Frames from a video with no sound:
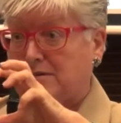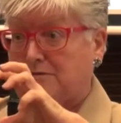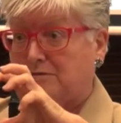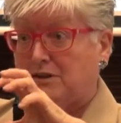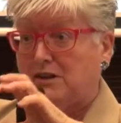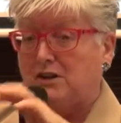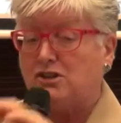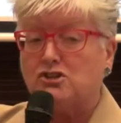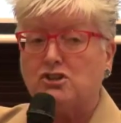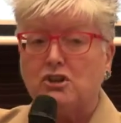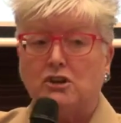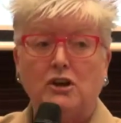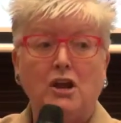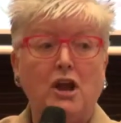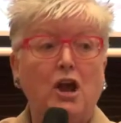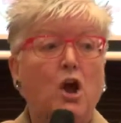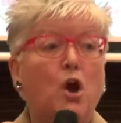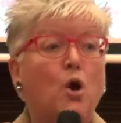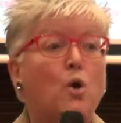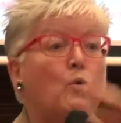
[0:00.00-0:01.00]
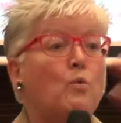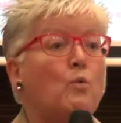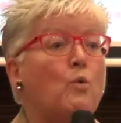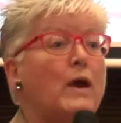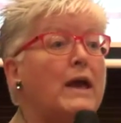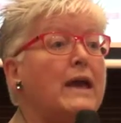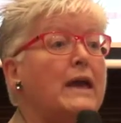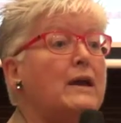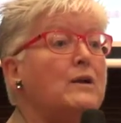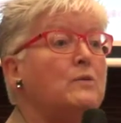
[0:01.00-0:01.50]
definition,
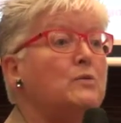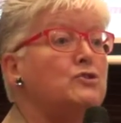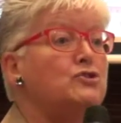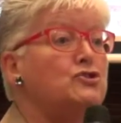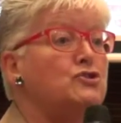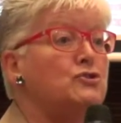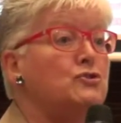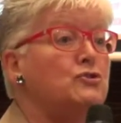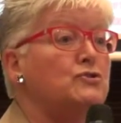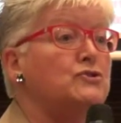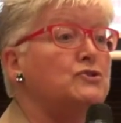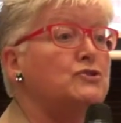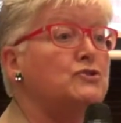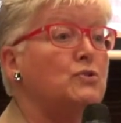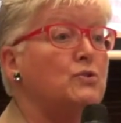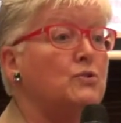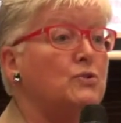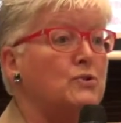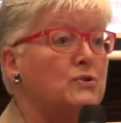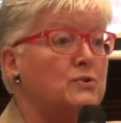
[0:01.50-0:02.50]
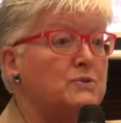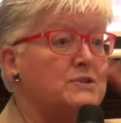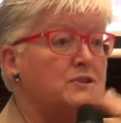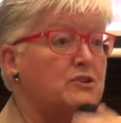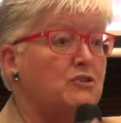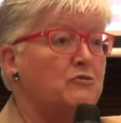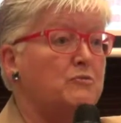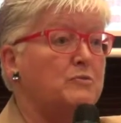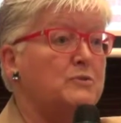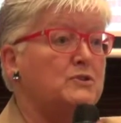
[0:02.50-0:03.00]
where would you score
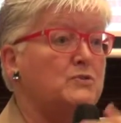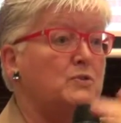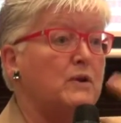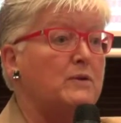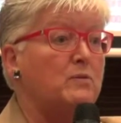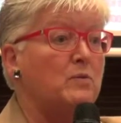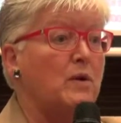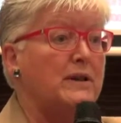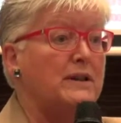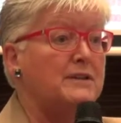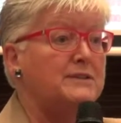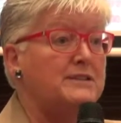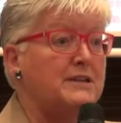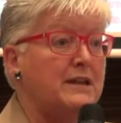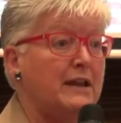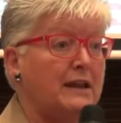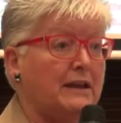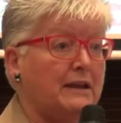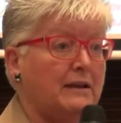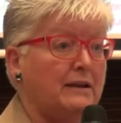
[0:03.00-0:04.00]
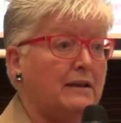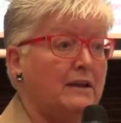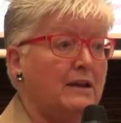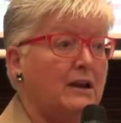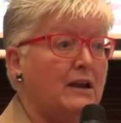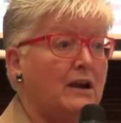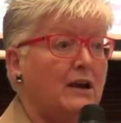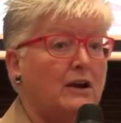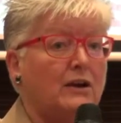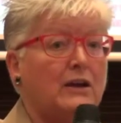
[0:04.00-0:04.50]
yourself between 1 and 10?
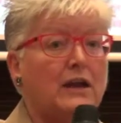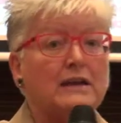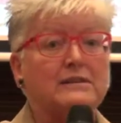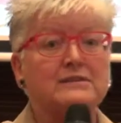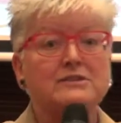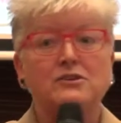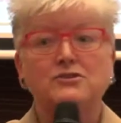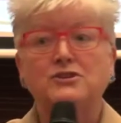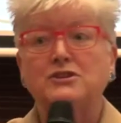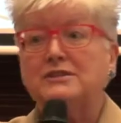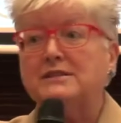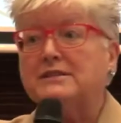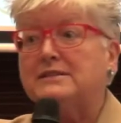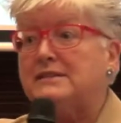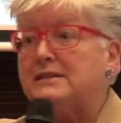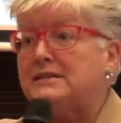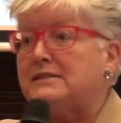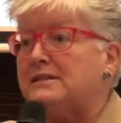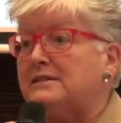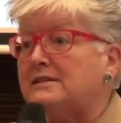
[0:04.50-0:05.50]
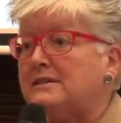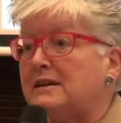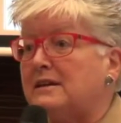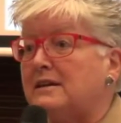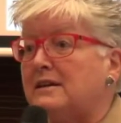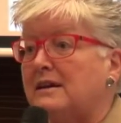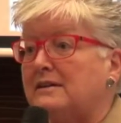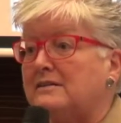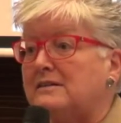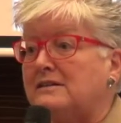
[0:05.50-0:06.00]
Okay, so just a
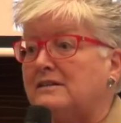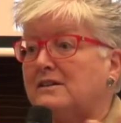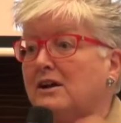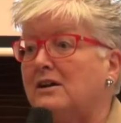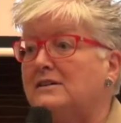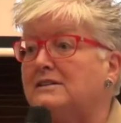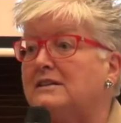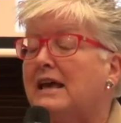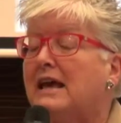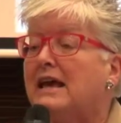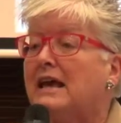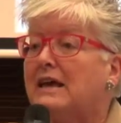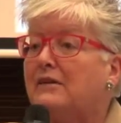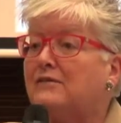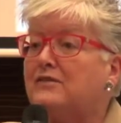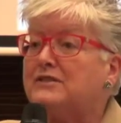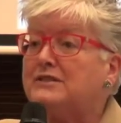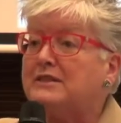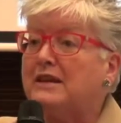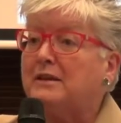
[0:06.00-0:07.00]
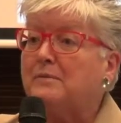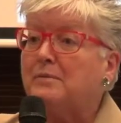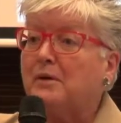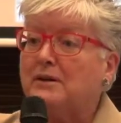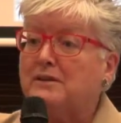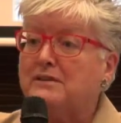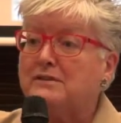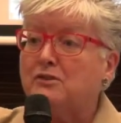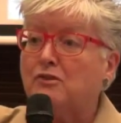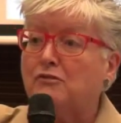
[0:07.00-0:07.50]
60-second exercise. If you're sitting by
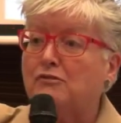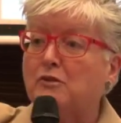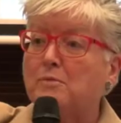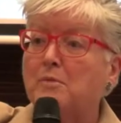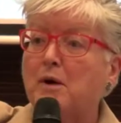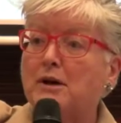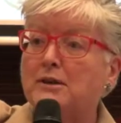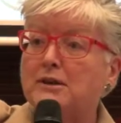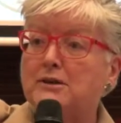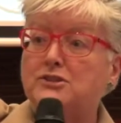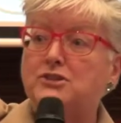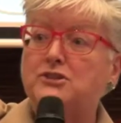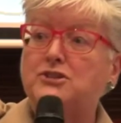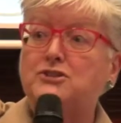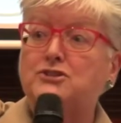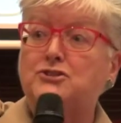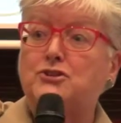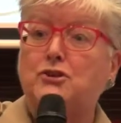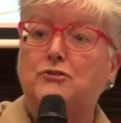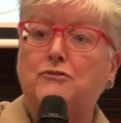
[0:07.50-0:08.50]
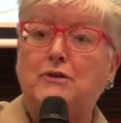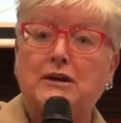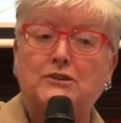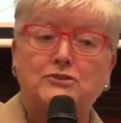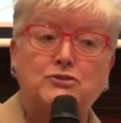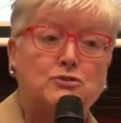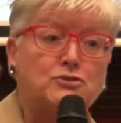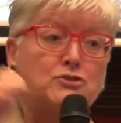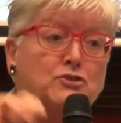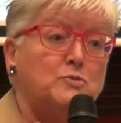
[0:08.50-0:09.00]
yourself, you might need to just turn around and
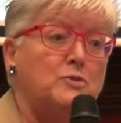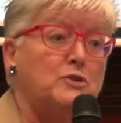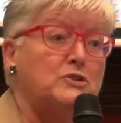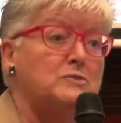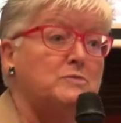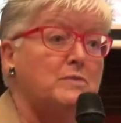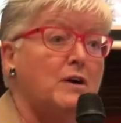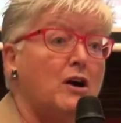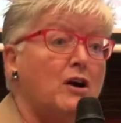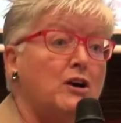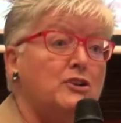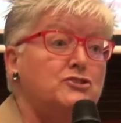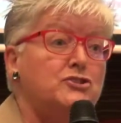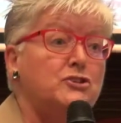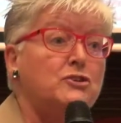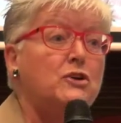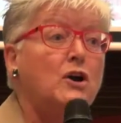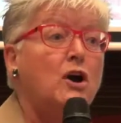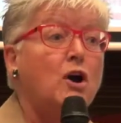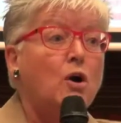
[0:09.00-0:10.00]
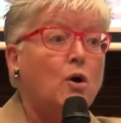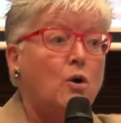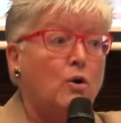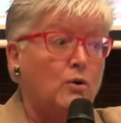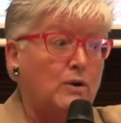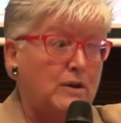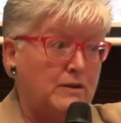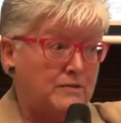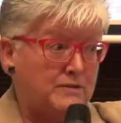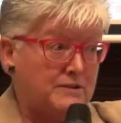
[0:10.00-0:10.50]
talk to the person behind you,
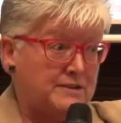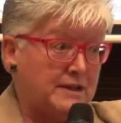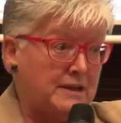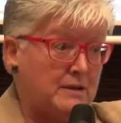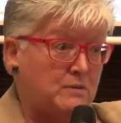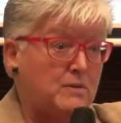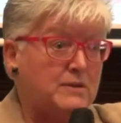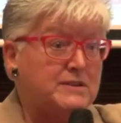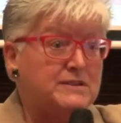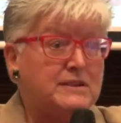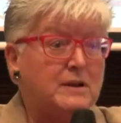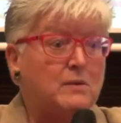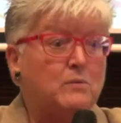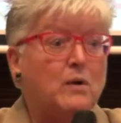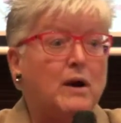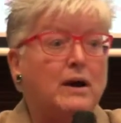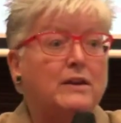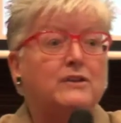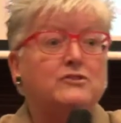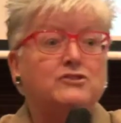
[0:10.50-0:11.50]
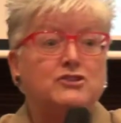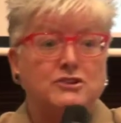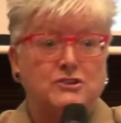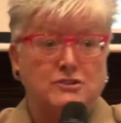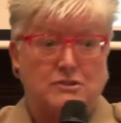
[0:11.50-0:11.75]
or if you're sitting with someone,